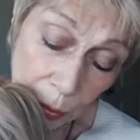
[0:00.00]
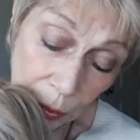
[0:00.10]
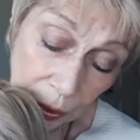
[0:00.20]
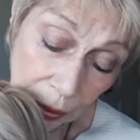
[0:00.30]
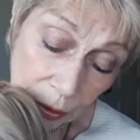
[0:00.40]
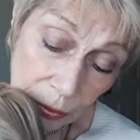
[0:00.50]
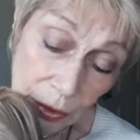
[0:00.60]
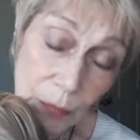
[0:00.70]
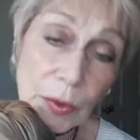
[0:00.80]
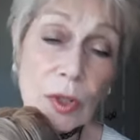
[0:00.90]
but however,
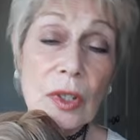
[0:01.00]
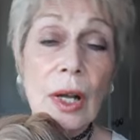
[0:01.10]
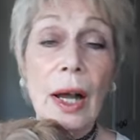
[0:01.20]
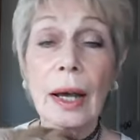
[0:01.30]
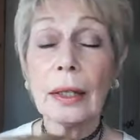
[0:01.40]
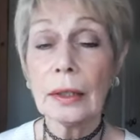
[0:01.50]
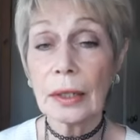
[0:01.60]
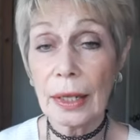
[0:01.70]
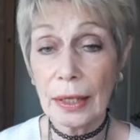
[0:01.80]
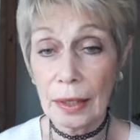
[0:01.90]
she's highly
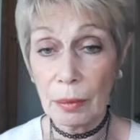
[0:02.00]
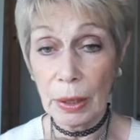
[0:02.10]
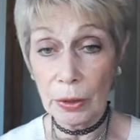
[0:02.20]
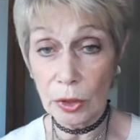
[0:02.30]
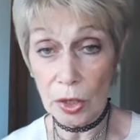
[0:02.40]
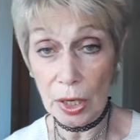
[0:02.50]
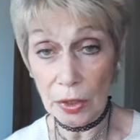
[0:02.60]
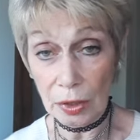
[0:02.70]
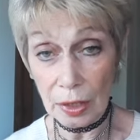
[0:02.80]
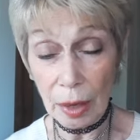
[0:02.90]
delighted about the
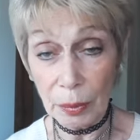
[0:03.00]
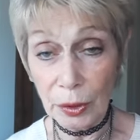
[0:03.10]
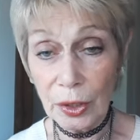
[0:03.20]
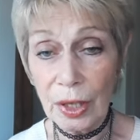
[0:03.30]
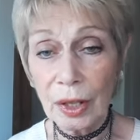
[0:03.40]
change that's happened